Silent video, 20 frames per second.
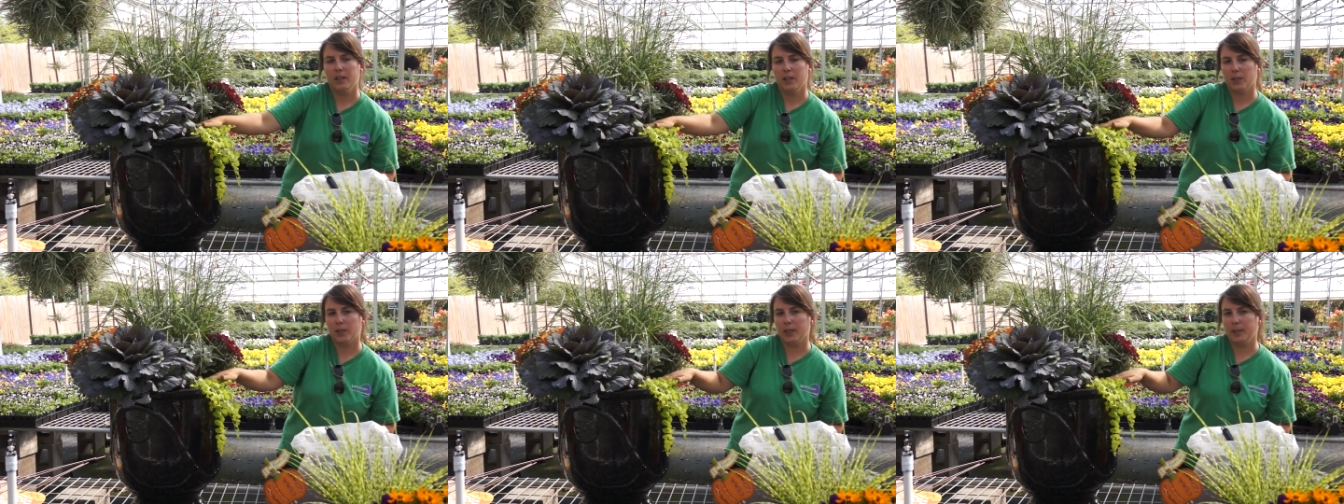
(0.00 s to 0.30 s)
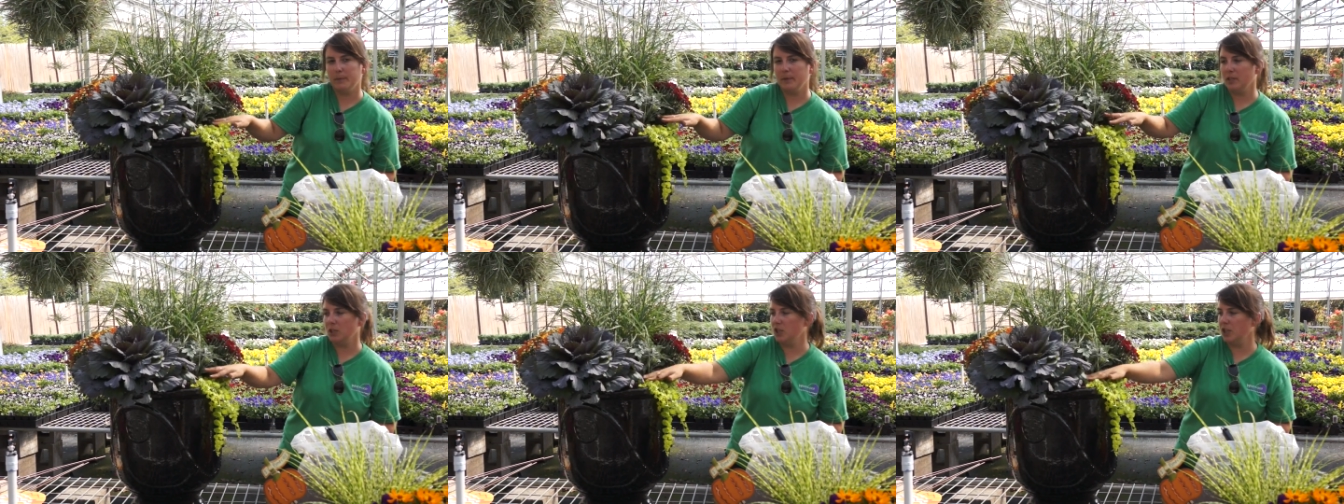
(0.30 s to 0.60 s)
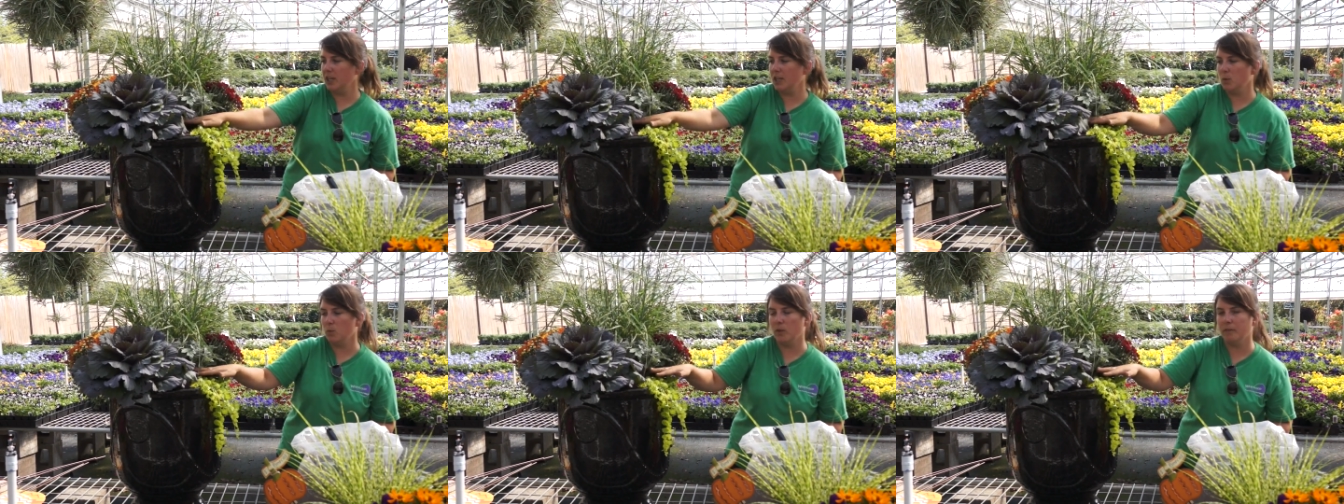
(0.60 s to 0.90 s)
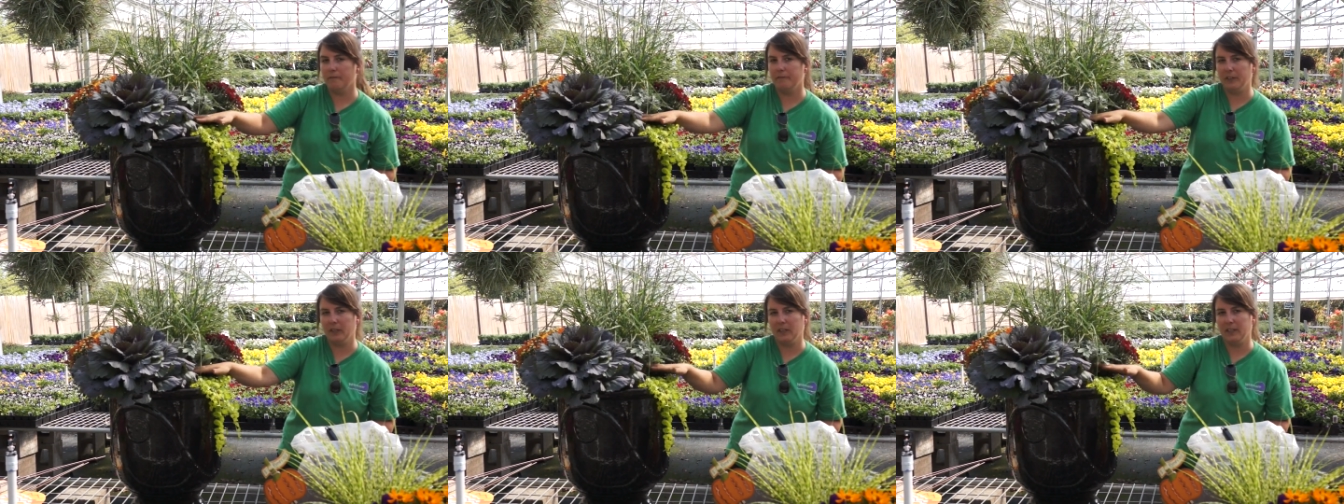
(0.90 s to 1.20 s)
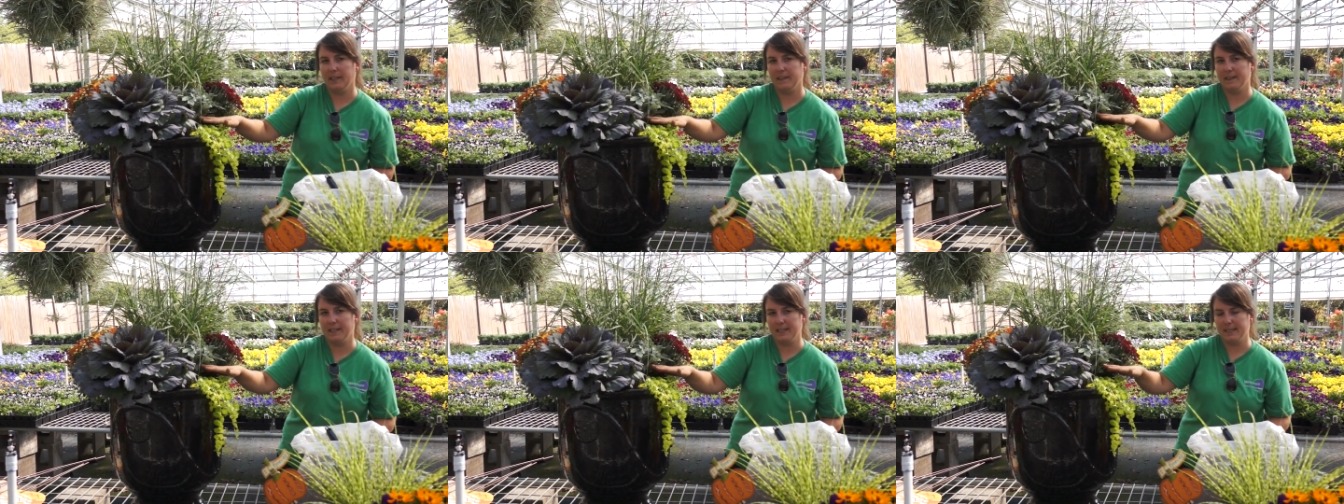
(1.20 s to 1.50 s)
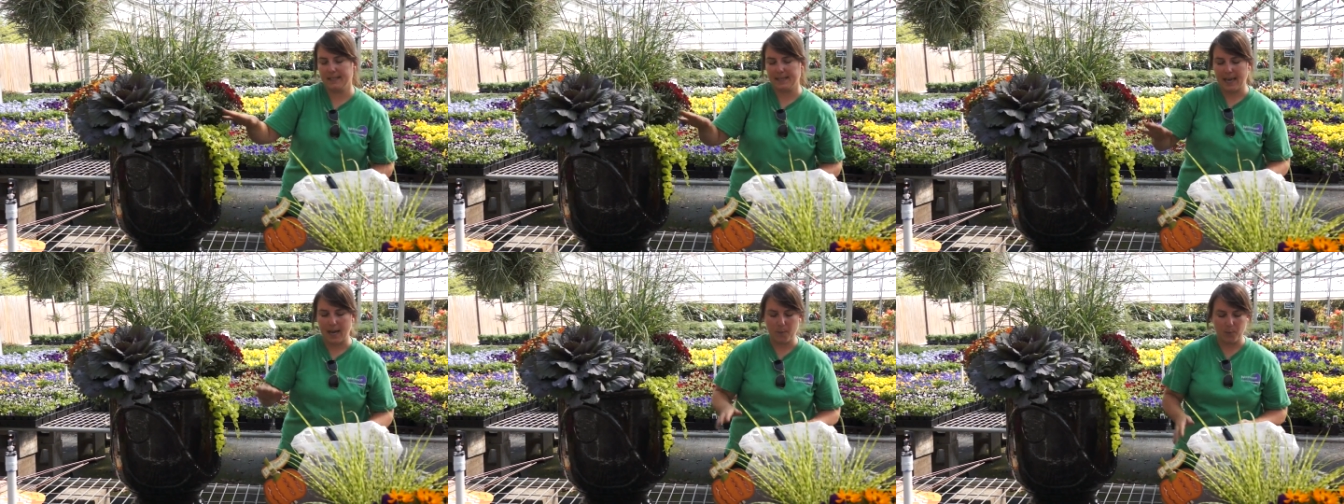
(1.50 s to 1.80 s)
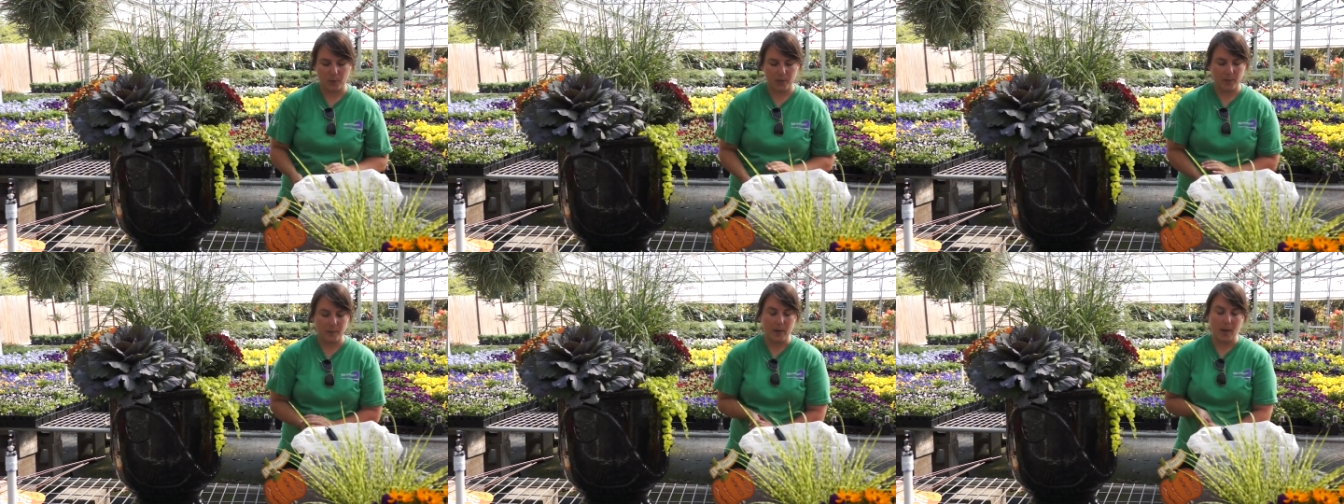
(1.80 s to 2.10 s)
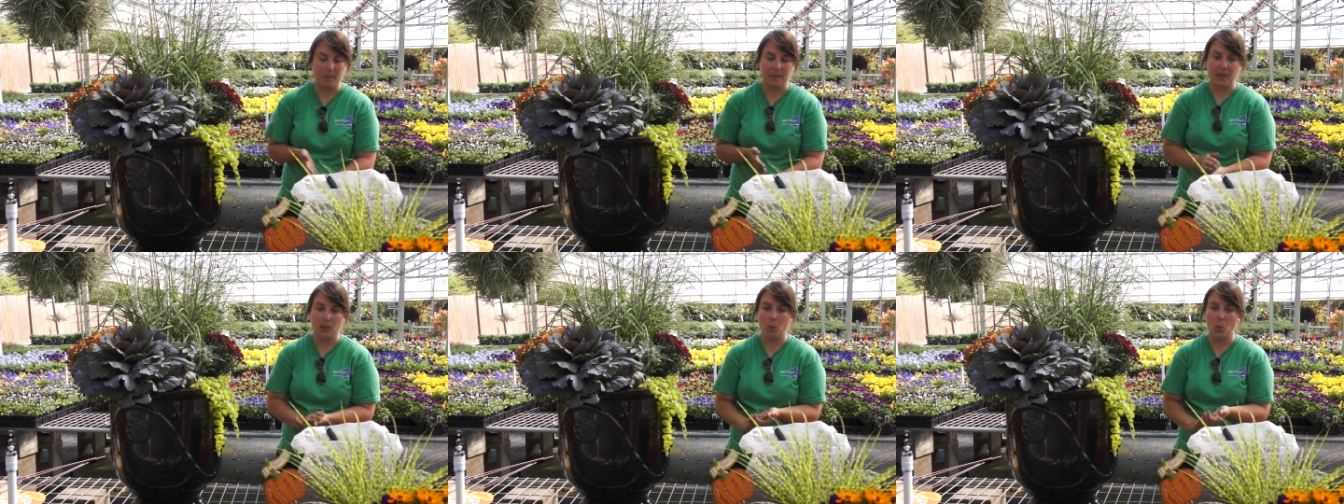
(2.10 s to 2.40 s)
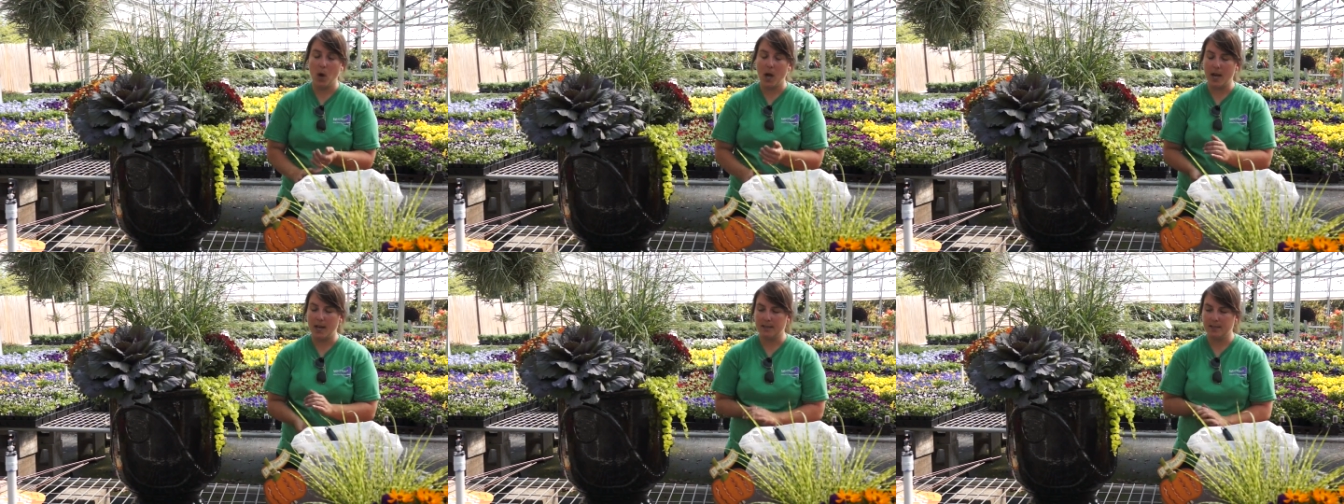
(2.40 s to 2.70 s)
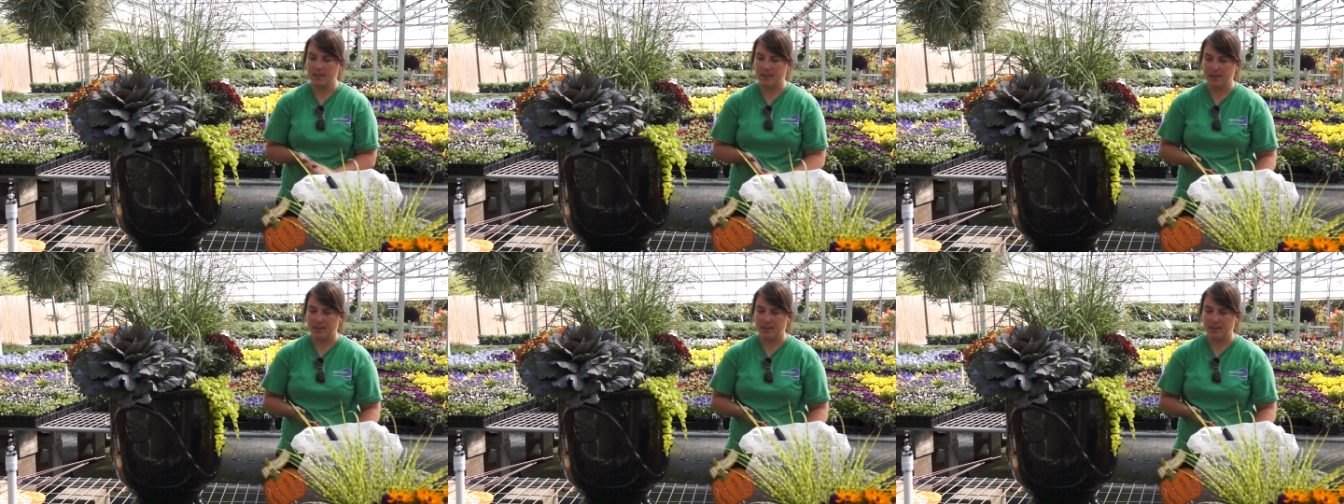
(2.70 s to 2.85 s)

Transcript: the Creeping Jenny will fill in this gap where the pumpkin was.